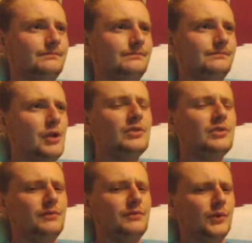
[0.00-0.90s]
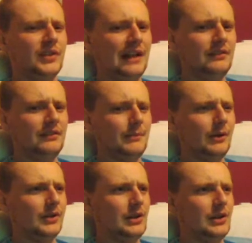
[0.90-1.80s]
Beautiful stand, the
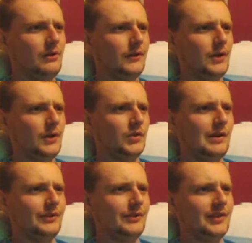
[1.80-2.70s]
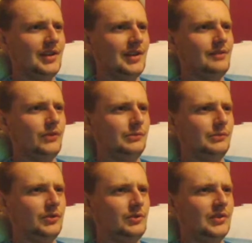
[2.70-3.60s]
building, though. For those who haven't seen
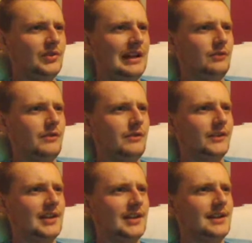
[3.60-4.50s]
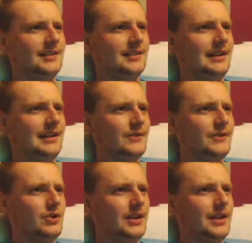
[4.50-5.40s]
Fulham's new stand, the Riverside stand, have a
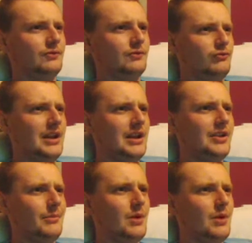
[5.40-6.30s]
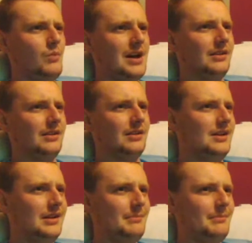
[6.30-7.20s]
look at it. It's really coming on well.
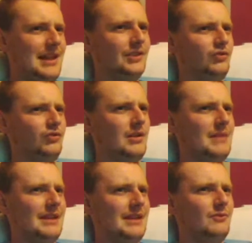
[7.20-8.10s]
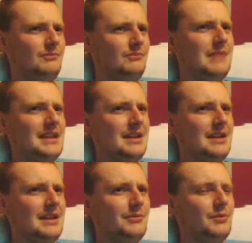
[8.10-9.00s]
Plans for it make
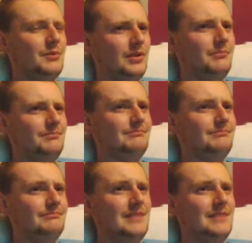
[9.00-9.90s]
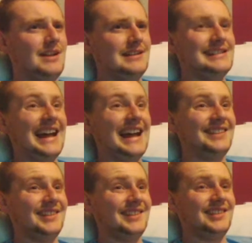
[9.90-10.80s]
it probably one of the
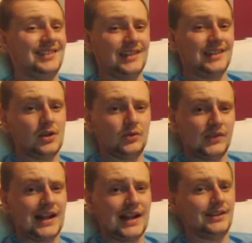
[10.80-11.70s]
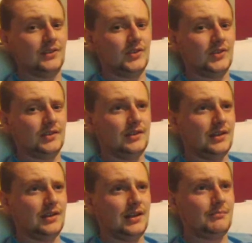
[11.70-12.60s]
nicest single stands
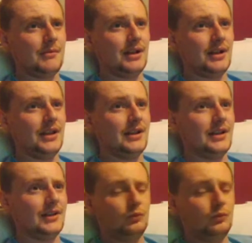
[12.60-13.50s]
in the Premier League. It's